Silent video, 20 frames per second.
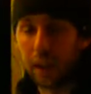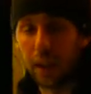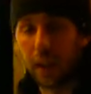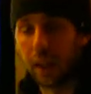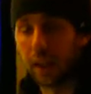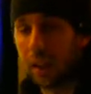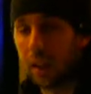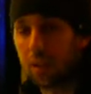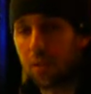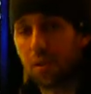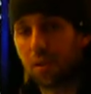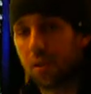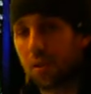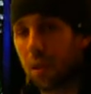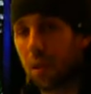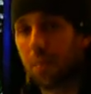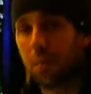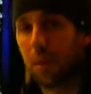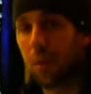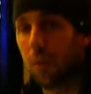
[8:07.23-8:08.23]
And again, that's just
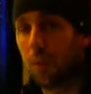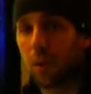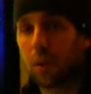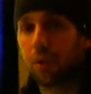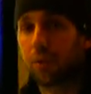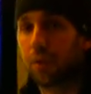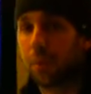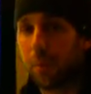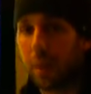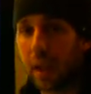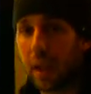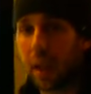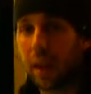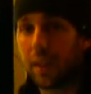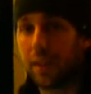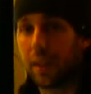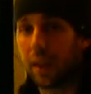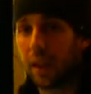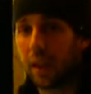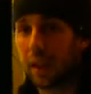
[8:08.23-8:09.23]
something that works for me,
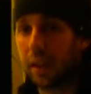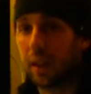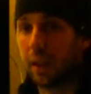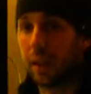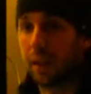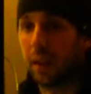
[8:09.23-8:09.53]
I think.